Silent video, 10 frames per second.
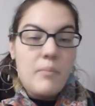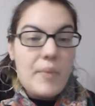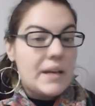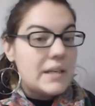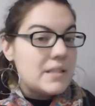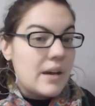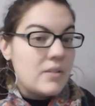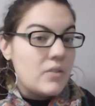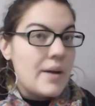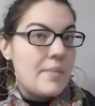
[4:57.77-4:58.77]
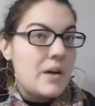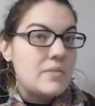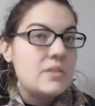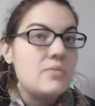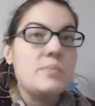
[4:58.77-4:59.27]
But a ten gram
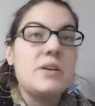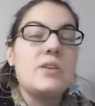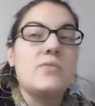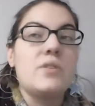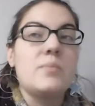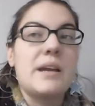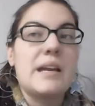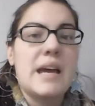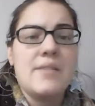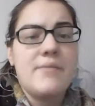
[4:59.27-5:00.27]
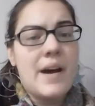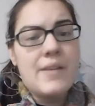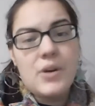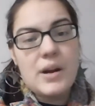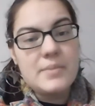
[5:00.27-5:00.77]
option would be good for a blanket, and
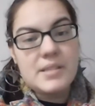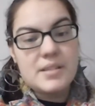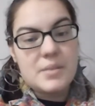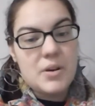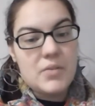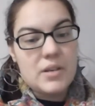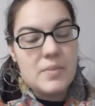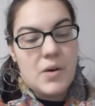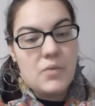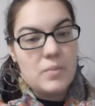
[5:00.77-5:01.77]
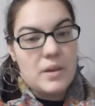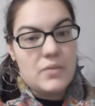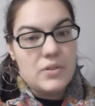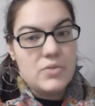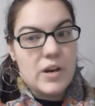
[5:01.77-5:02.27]
five grams is the perfect amount for me
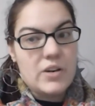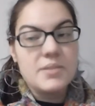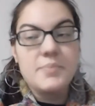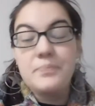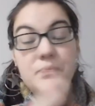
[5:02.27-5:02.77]
for squares.